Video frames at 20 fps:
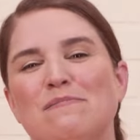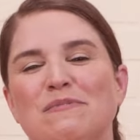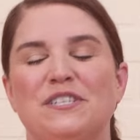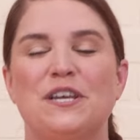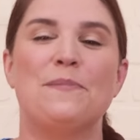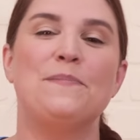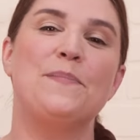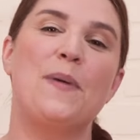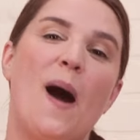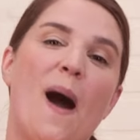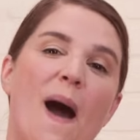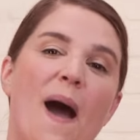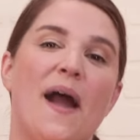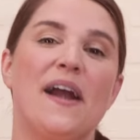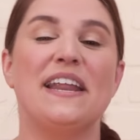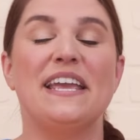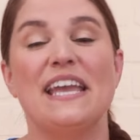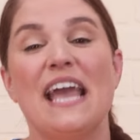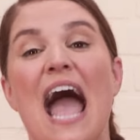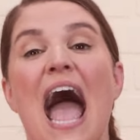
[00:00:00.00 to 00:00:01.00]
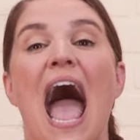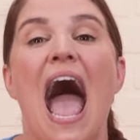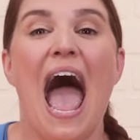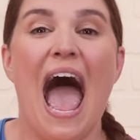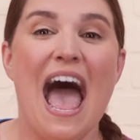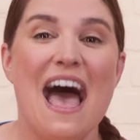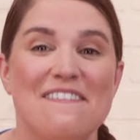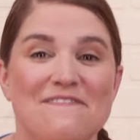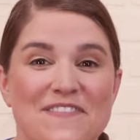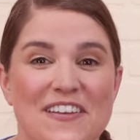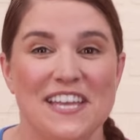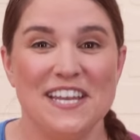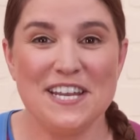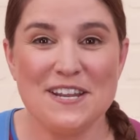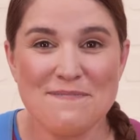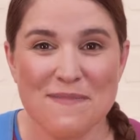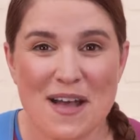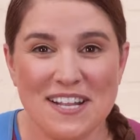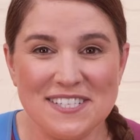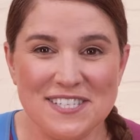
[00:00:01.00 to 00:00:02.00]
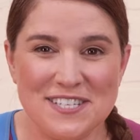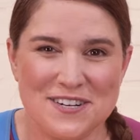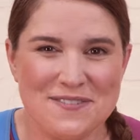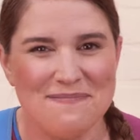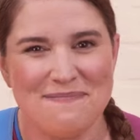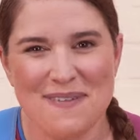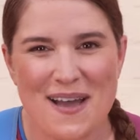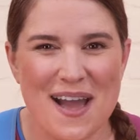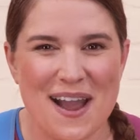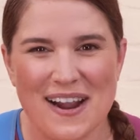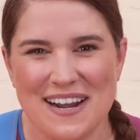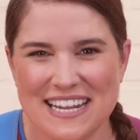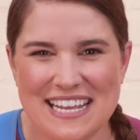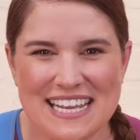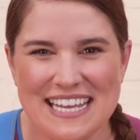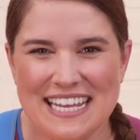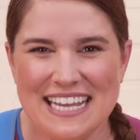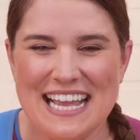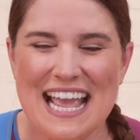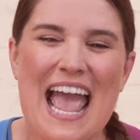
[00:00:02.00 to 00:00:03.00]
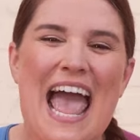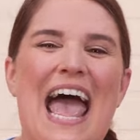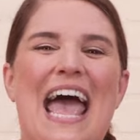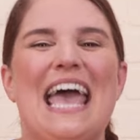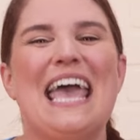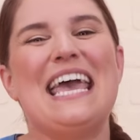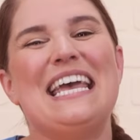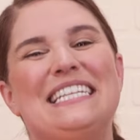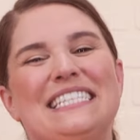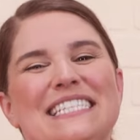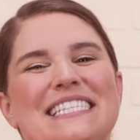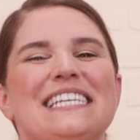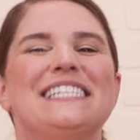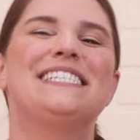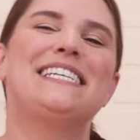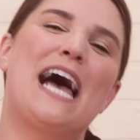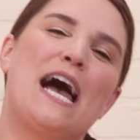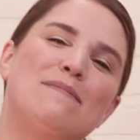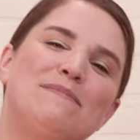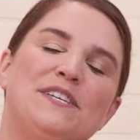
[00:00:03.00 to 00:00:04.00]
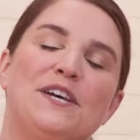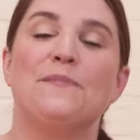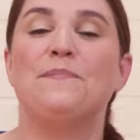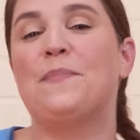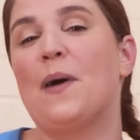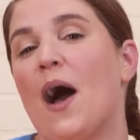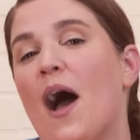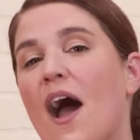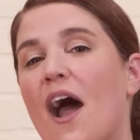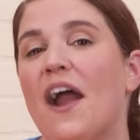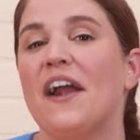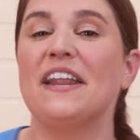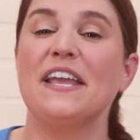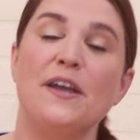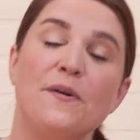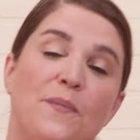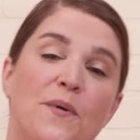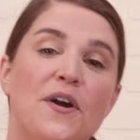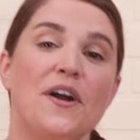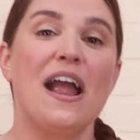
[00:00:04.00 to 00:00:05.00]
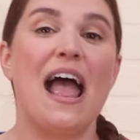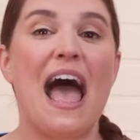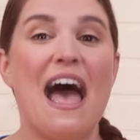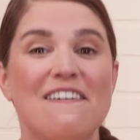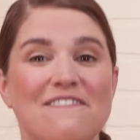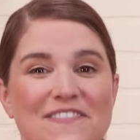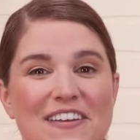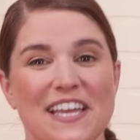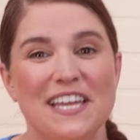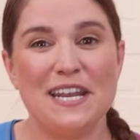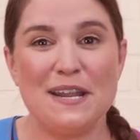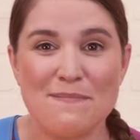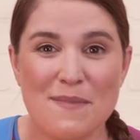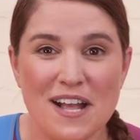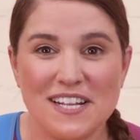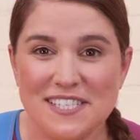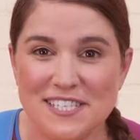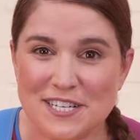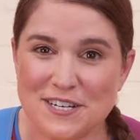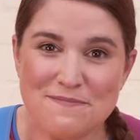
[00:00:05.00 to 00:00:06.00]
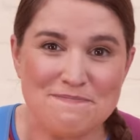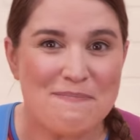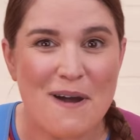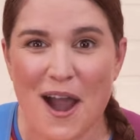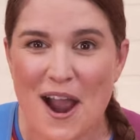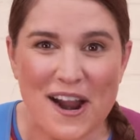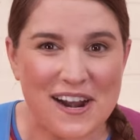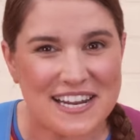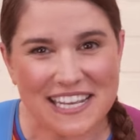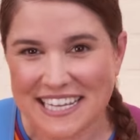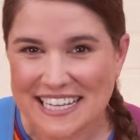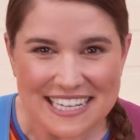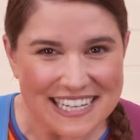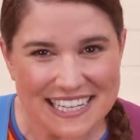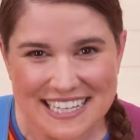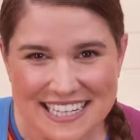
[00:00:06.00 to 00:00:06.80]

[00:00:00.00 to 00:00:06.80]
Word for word: time to party, having a monster party. It's time to party, we're having a monster party.